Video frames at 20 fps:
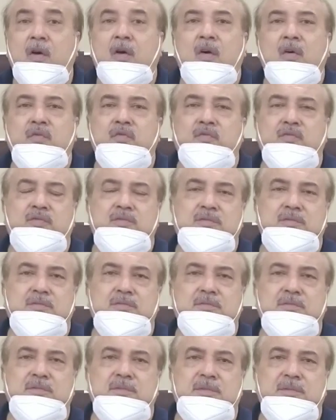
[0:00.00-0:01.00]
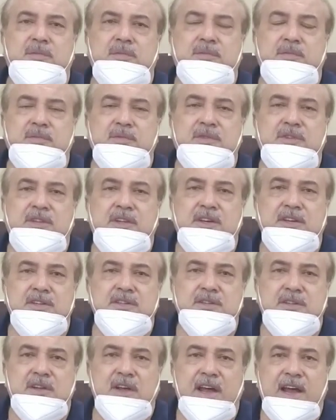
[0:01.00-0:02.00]
how
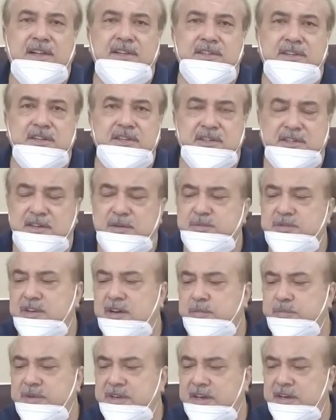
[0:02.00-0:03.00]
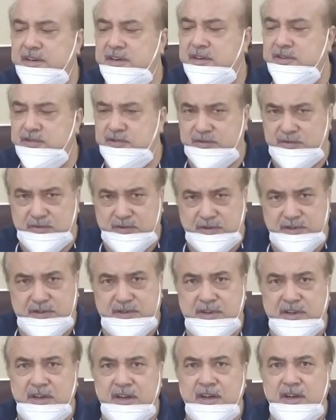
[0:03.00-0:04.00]
these health systems are being
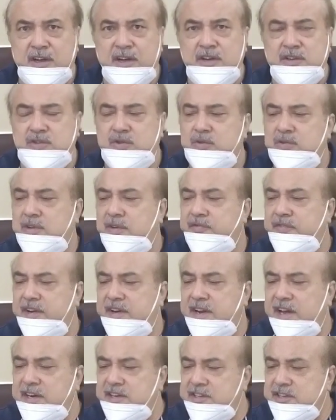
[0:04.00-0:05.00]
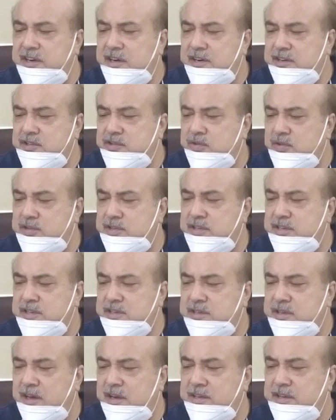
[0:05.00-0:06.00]
resourced. So the financial
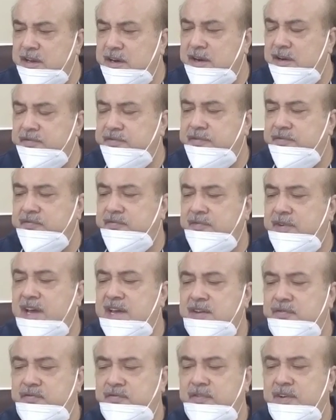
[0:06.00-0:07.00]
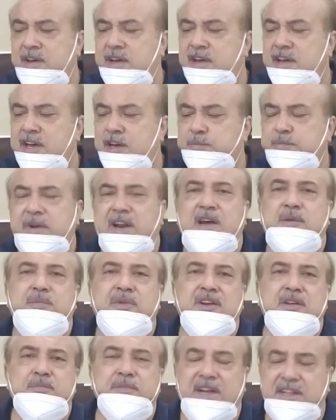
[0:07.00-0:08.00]
resources there are 5
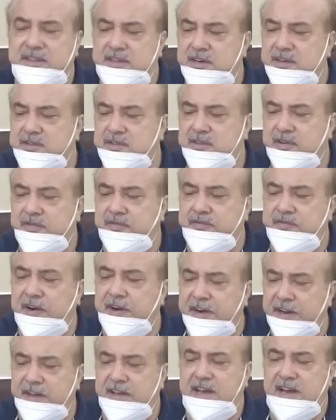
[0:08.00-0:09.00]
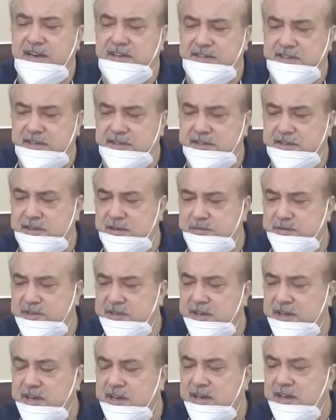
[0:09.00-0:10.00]
primary methods of funding health systems.
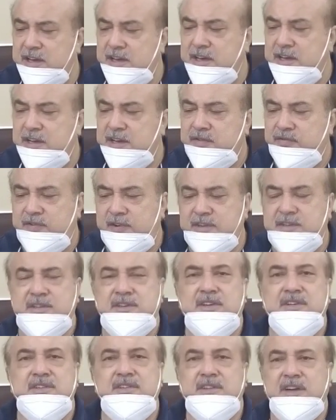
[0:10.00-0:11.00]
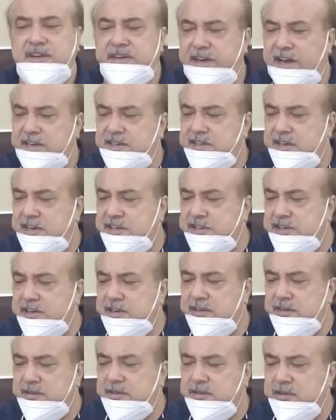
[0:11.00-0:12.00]
First is the
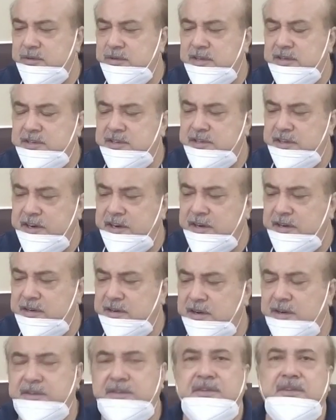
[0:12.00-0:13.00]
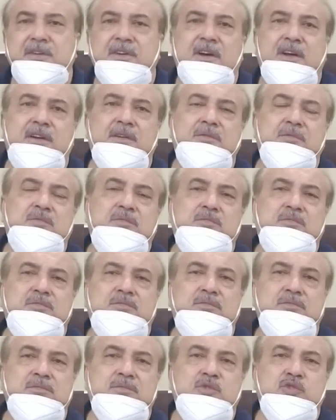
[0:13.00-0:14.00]
taxation to the state, country or
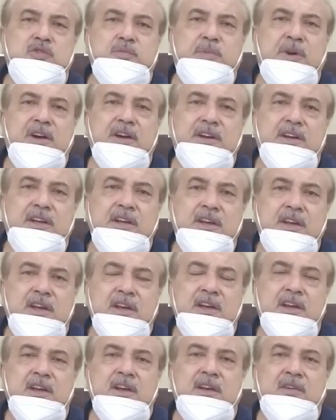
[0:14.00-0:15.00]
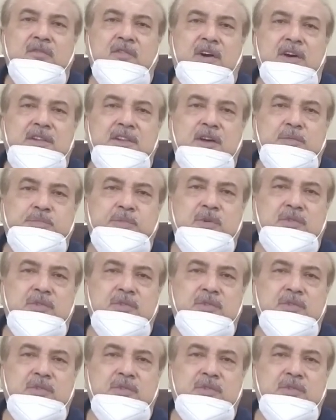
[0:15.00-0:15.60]
municipality, what